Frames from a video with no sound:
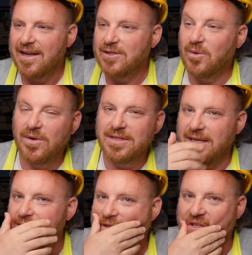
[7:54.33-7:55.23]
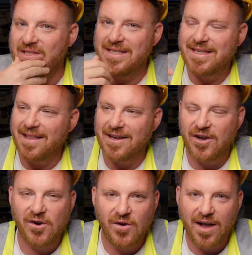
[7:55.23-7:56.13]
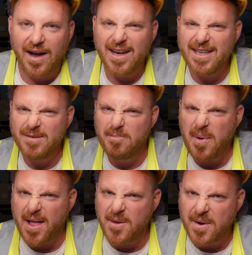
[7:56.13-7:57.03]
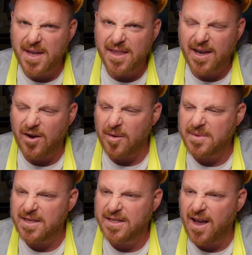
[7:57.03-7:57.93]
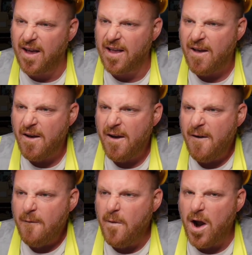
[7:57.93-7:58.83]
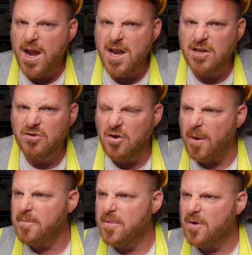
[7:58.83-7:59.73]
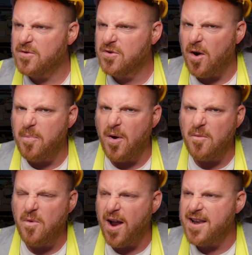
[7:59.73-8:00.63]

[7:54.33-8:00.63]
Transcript: Towards the end, there's this other cooker, and he's bellowing at the cops. He's going, why don't you drop on one